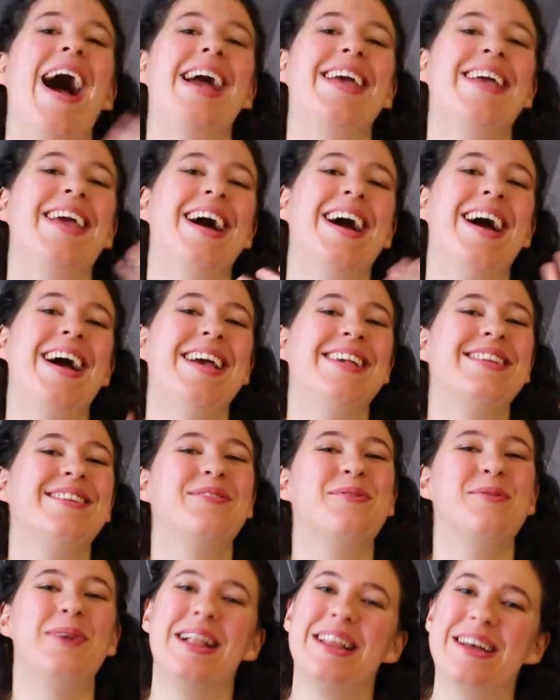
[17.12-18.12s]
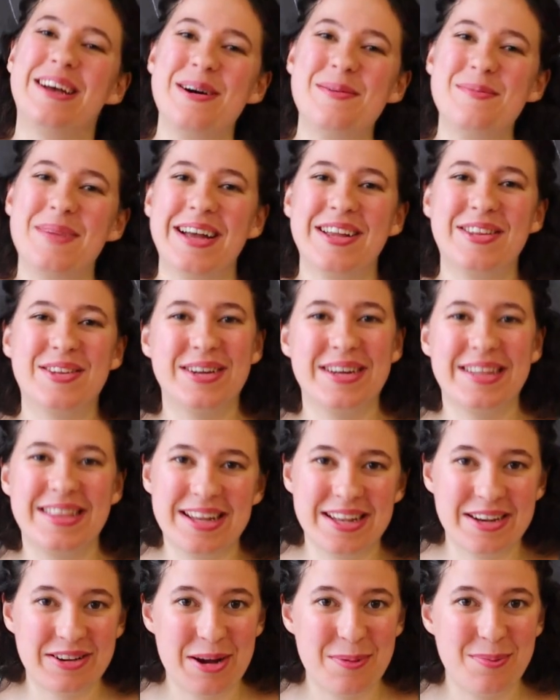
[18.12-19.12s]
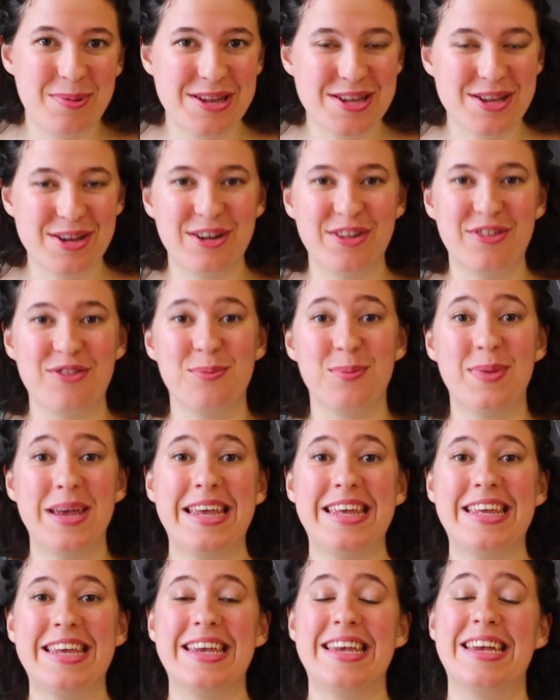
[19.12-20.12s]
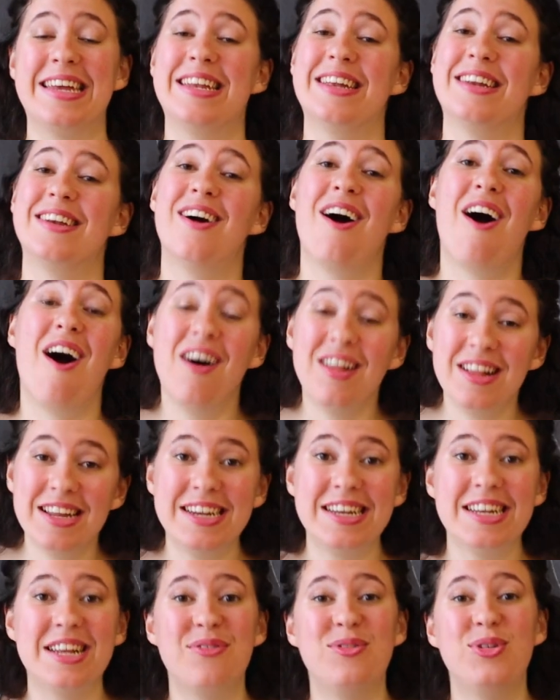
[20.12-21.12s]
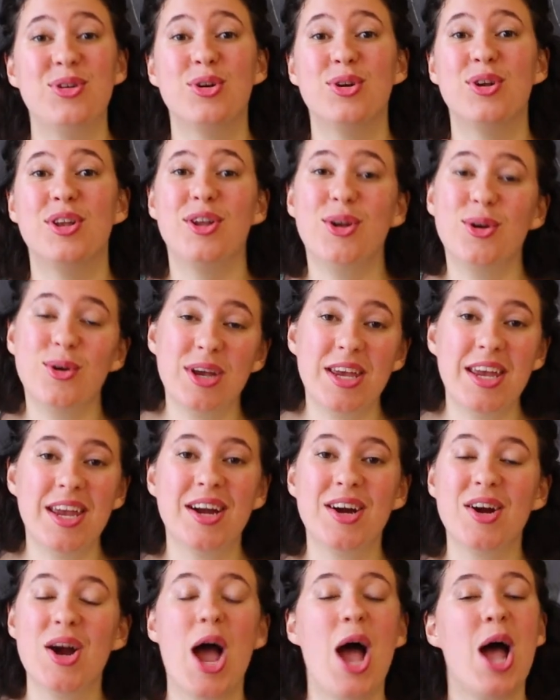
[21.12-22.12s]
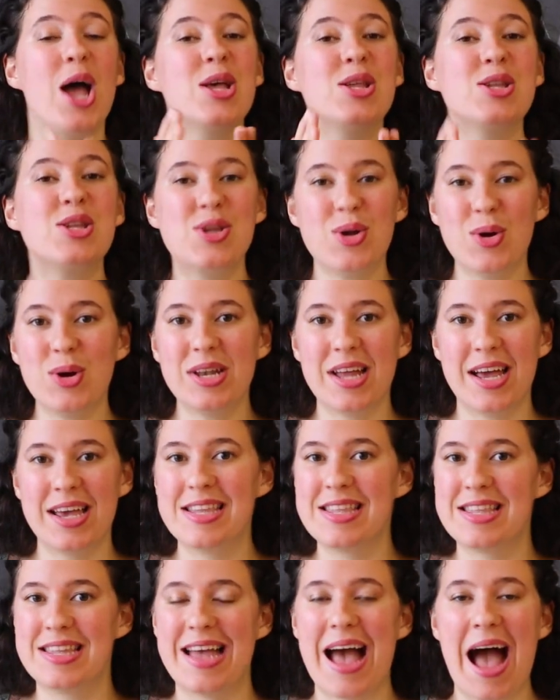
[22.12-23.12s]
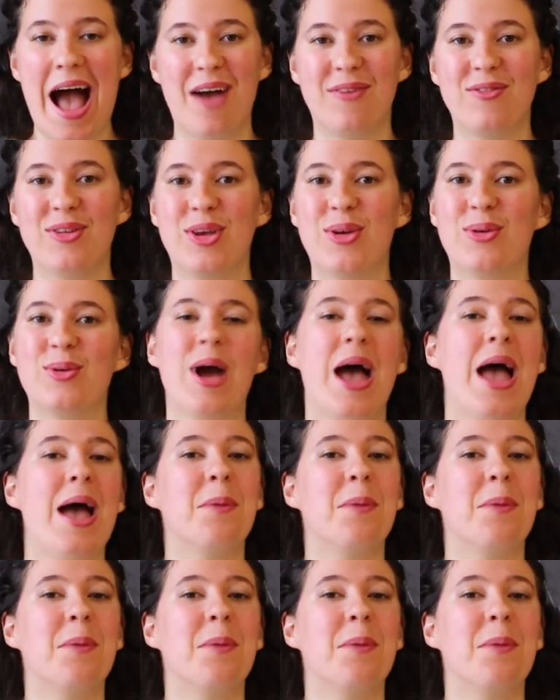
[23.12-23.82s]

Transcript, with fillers: Hi guys, welcome back to another episode of Making It in Holland. If you're new here, so nice to have you.